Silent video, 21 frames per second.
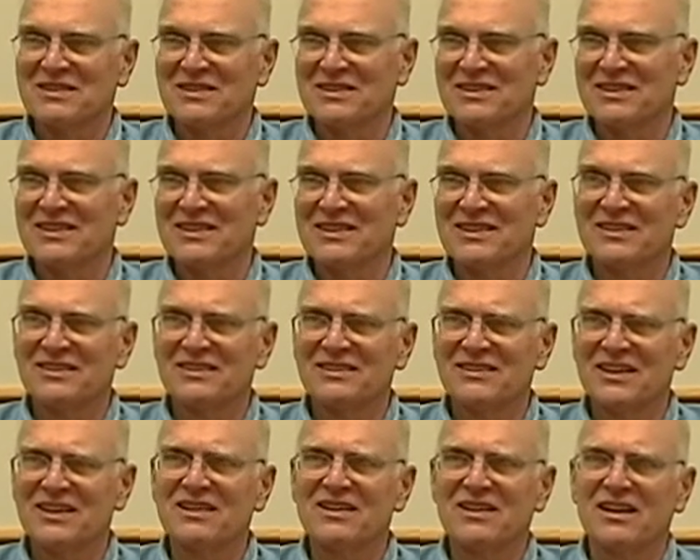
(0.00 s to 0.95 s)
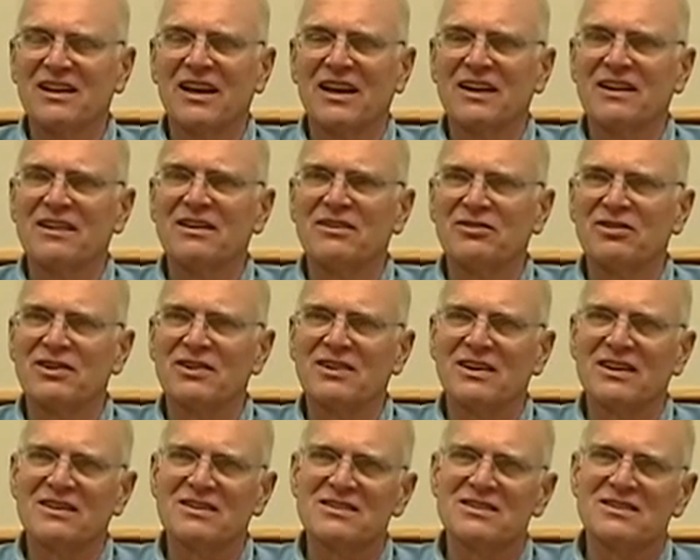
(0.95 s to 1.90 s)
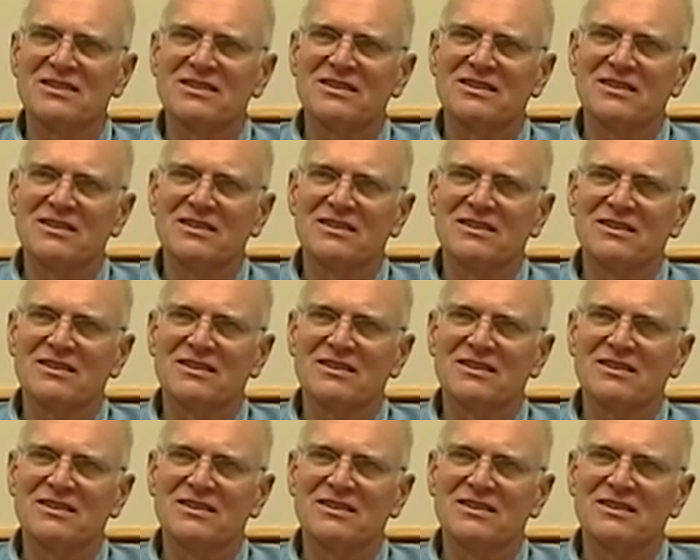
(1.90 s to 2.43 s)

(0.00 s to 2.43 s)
uh, a lot of different things. Mm-hmm